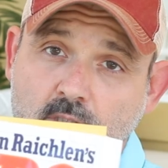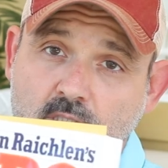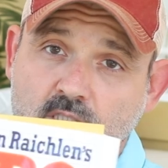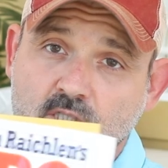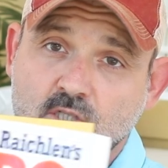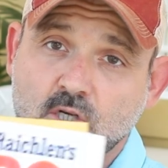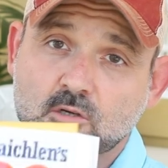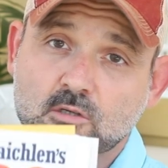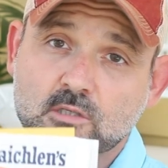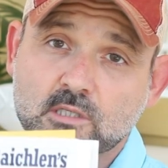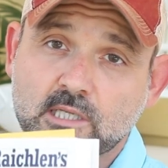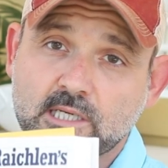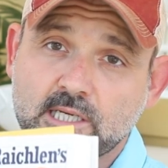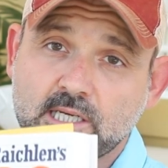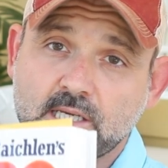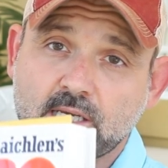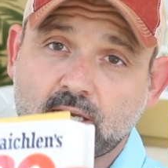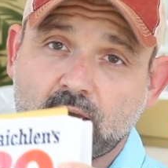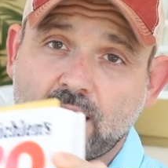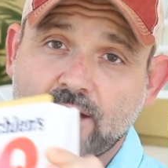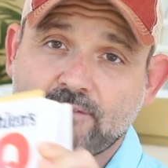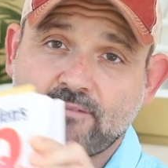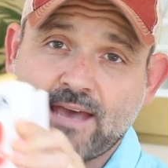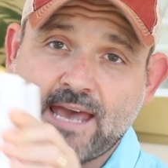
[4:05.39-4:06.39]

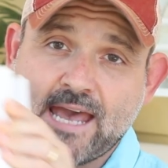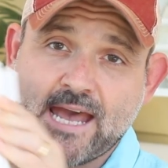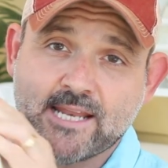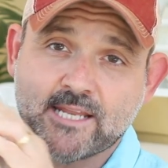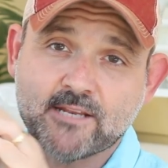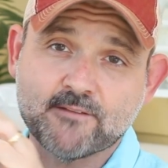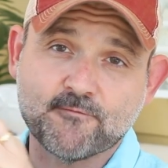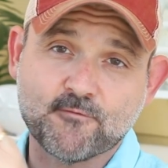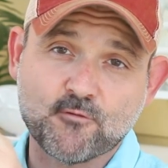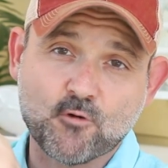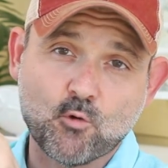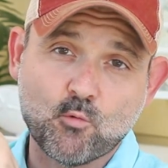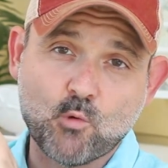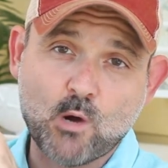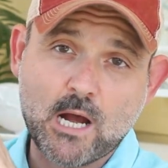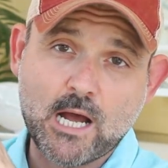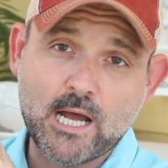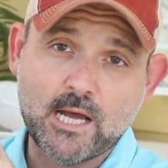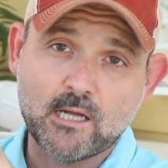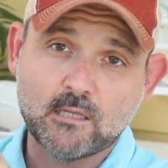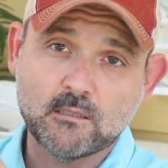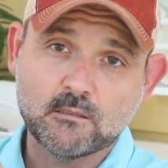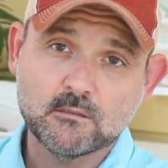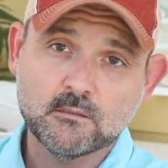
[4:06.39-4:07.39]
certainly I've had it for a
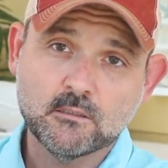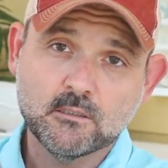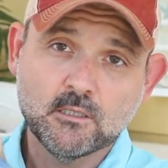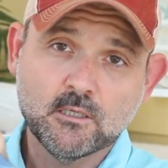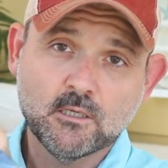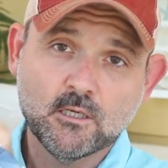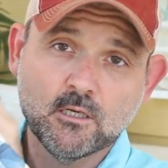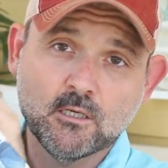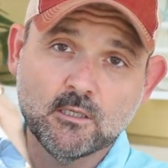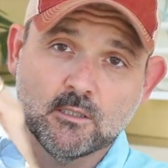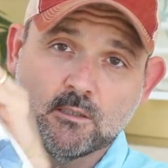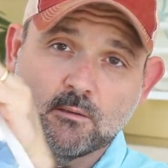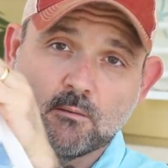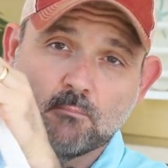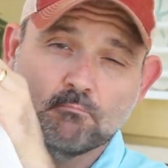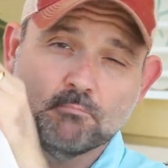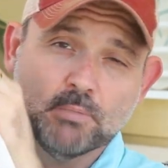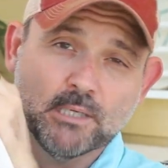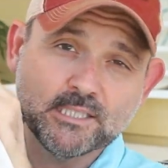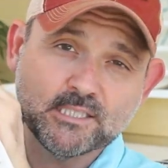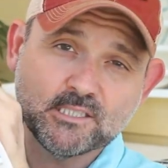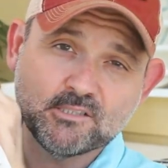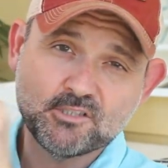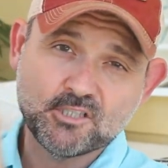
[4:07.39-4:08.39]
while,
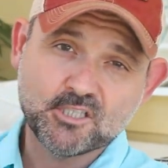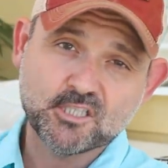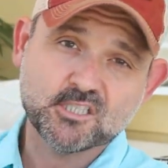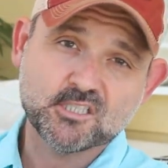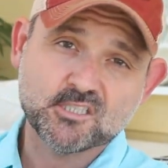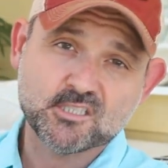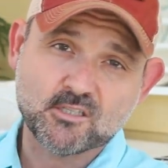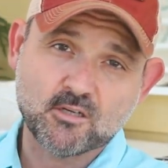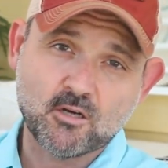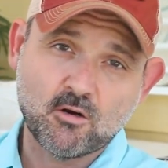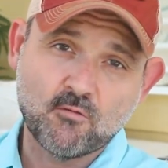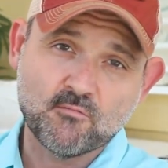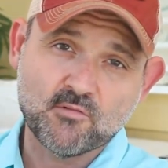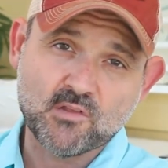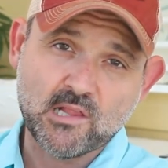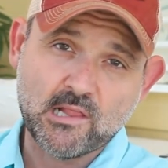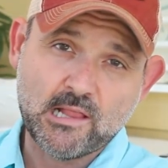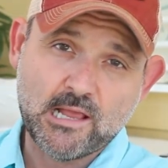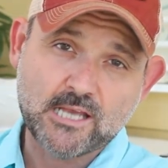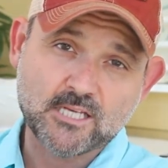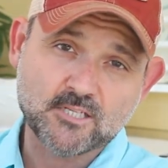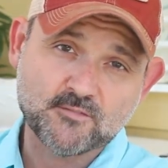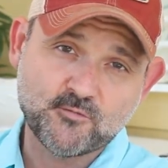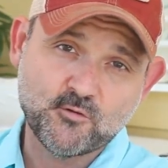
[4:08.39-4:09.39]
but just over the
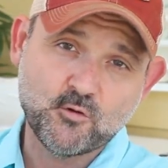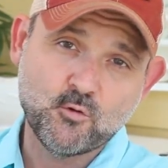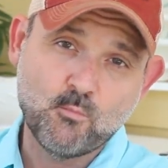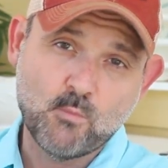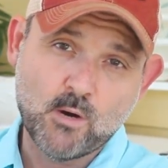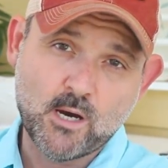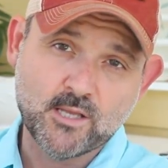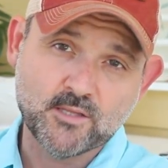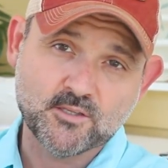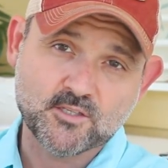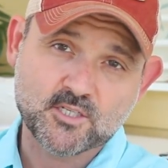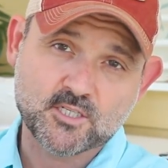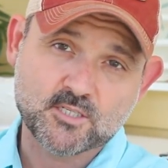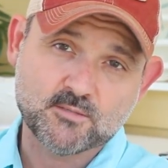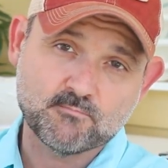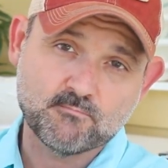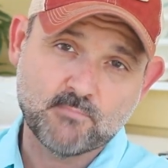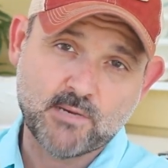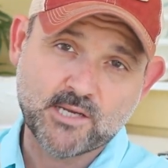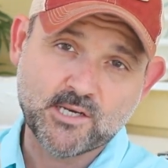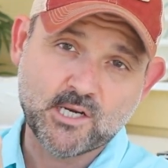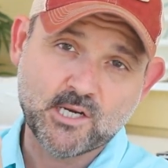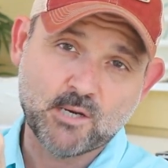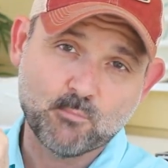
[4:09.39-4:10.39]
last few months,
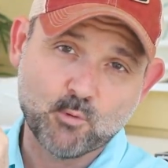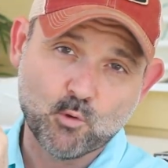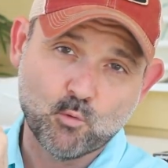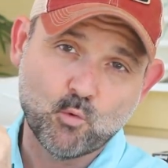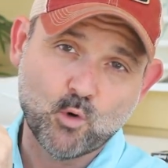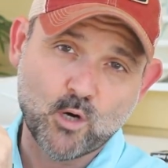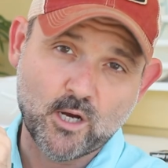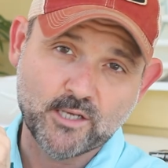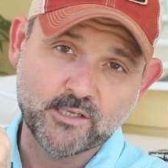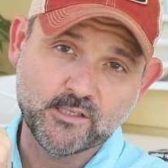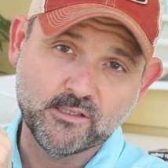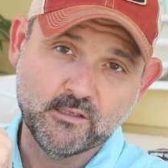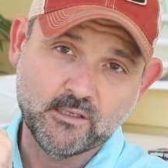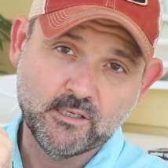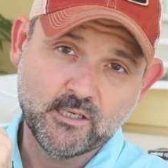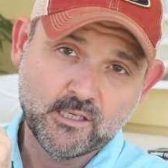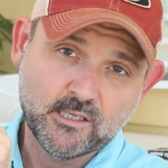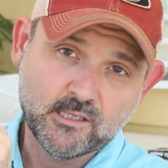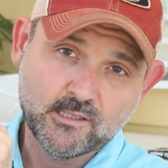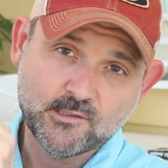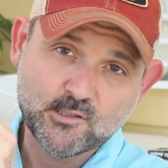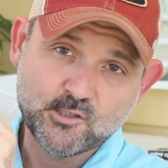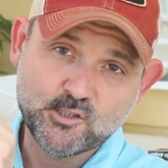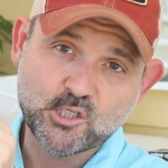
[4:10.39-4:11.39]
my number one
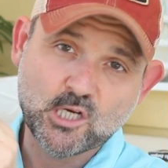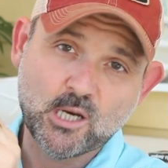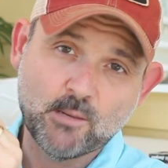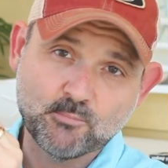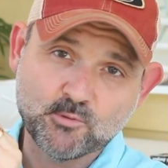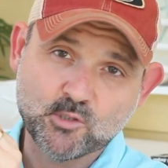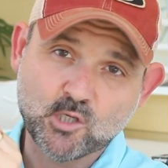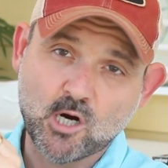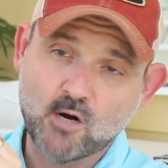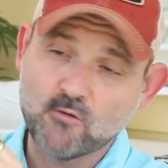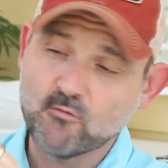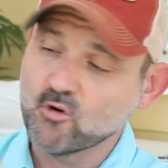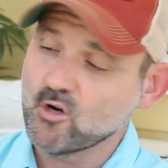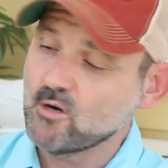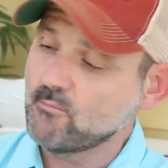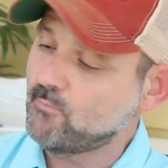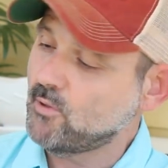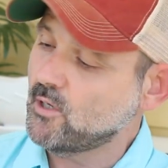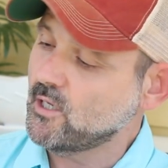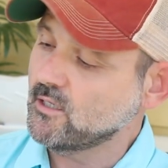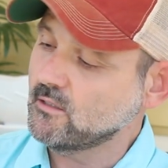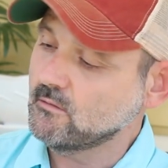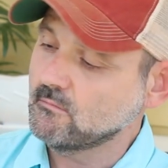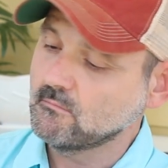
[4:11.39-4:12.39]
jumped over it.
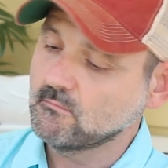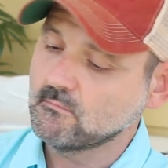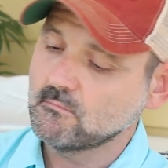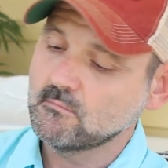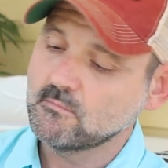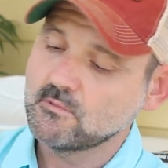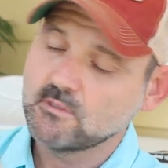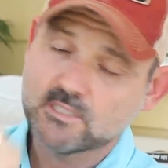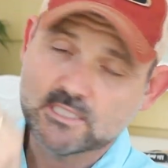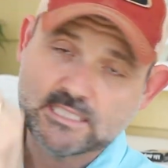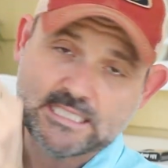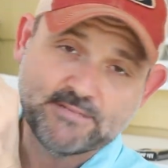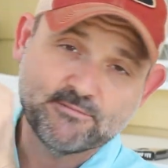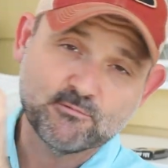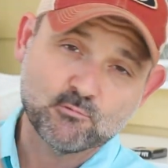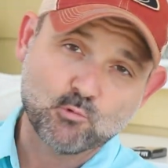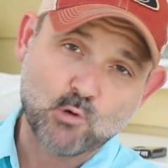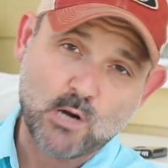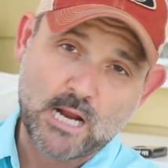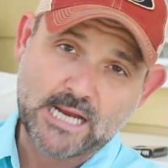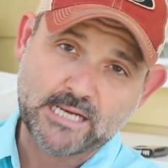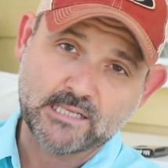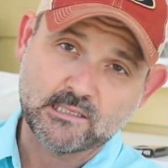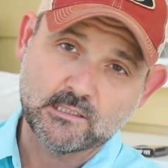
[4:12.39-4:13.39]
But Steven
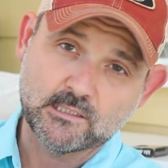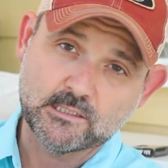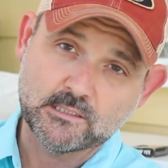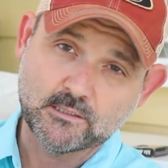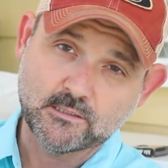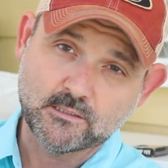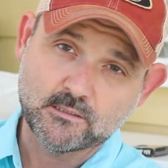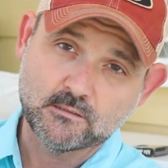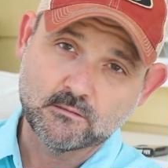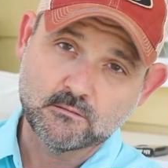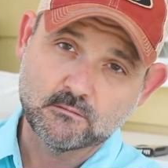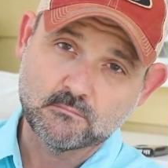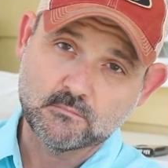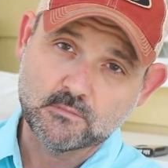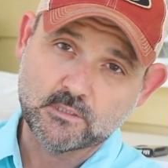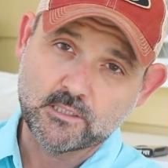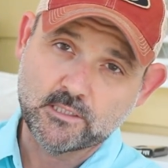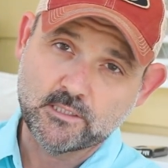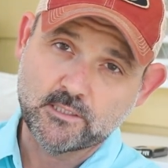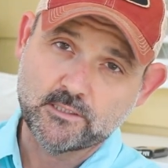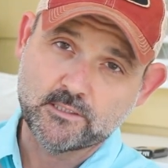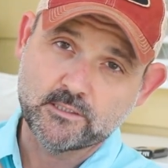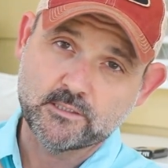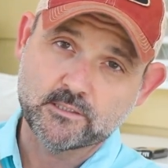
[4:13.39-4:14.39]
Raichlen
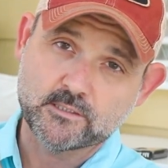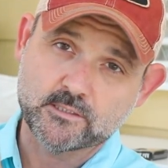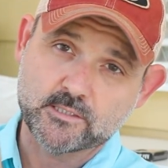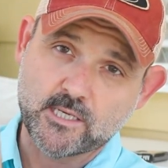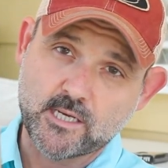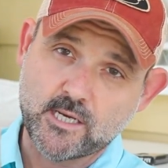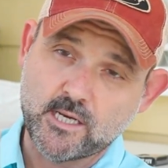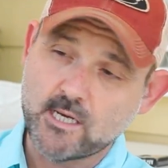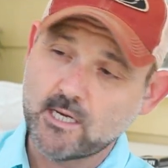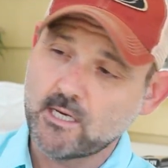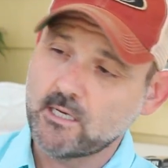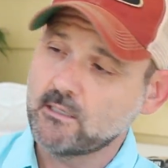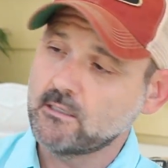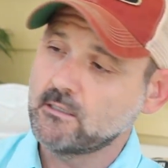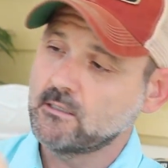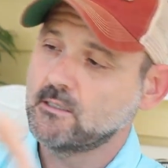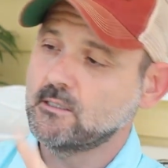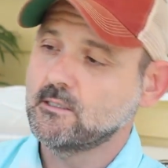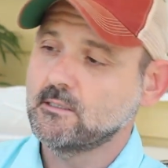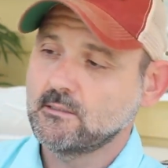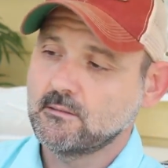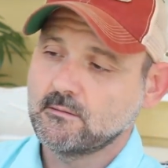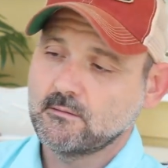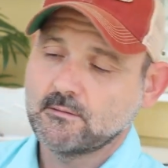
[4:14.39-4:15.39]
is, uh,
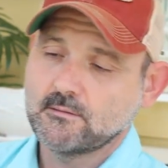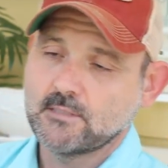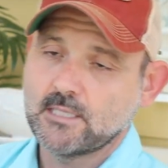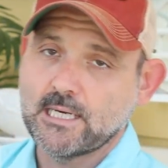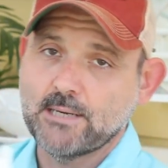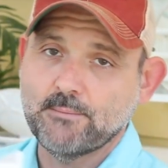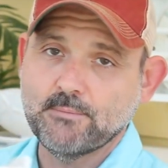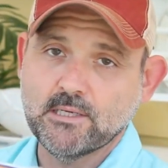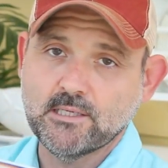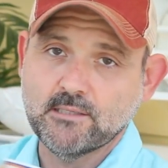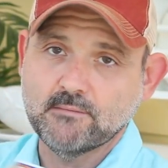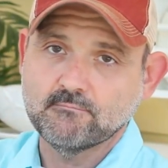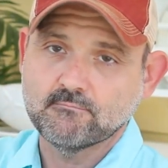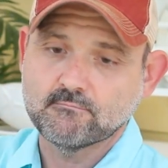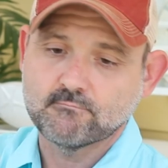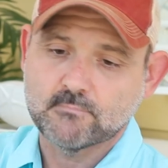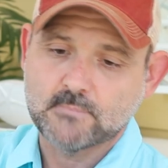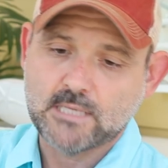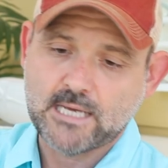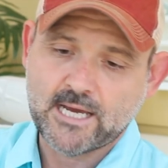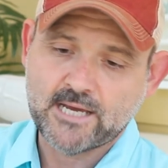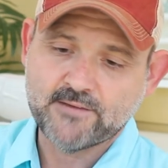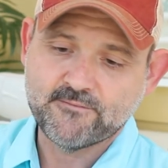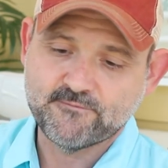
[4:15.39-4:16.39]
I mean,
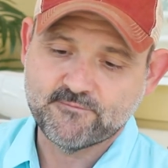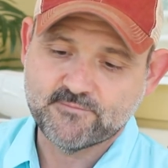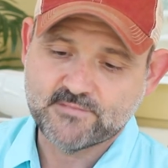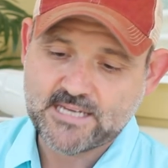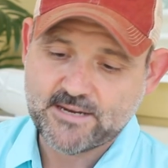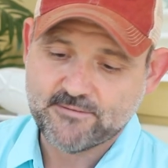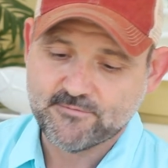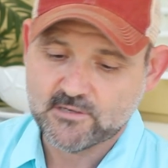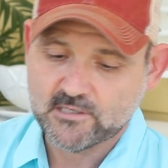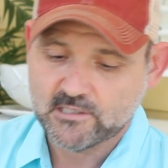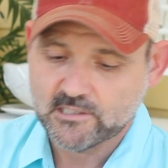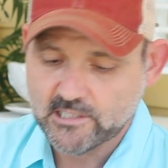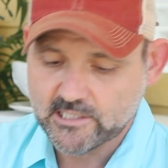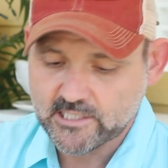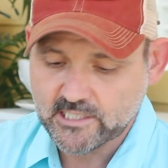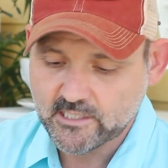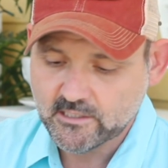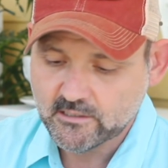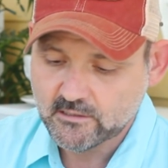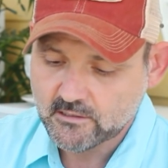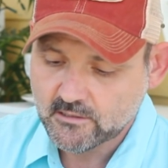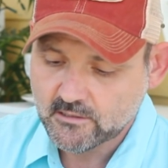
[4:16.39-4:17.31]
I've definitely